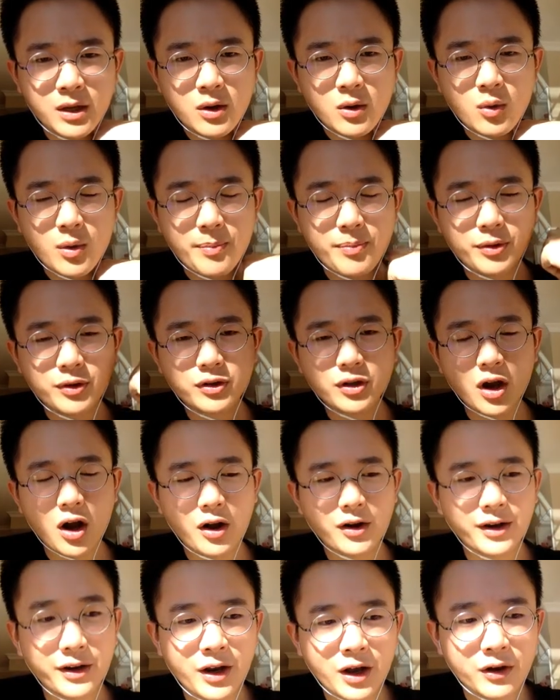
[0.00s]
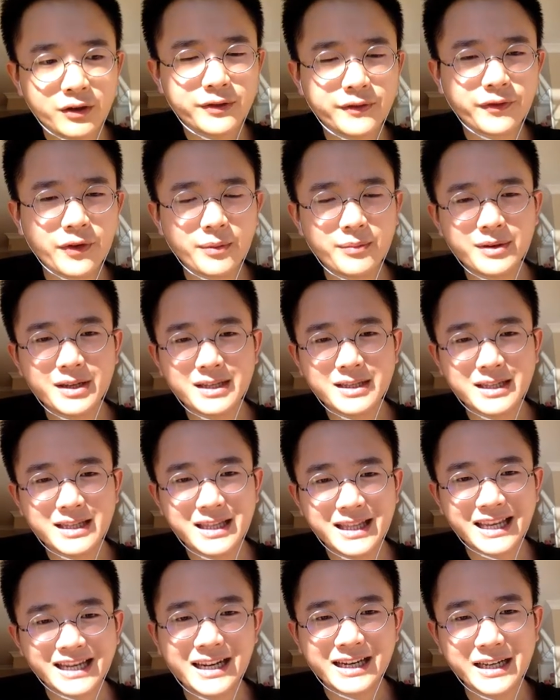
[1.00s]
We push all the nodes from this
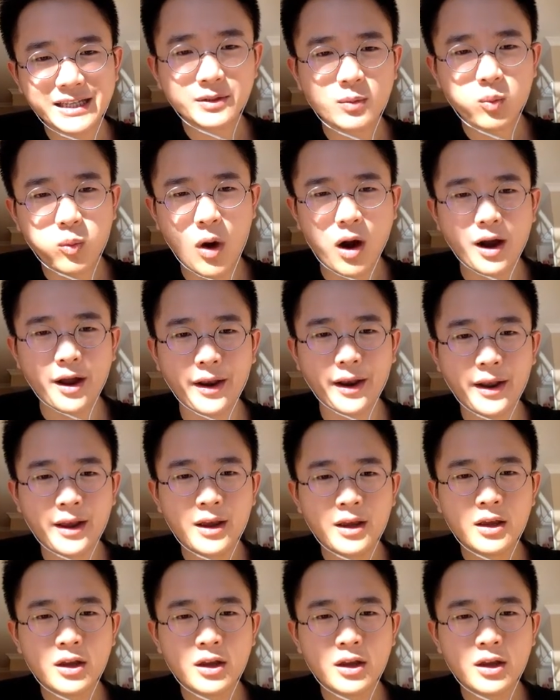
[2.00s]
linked list 1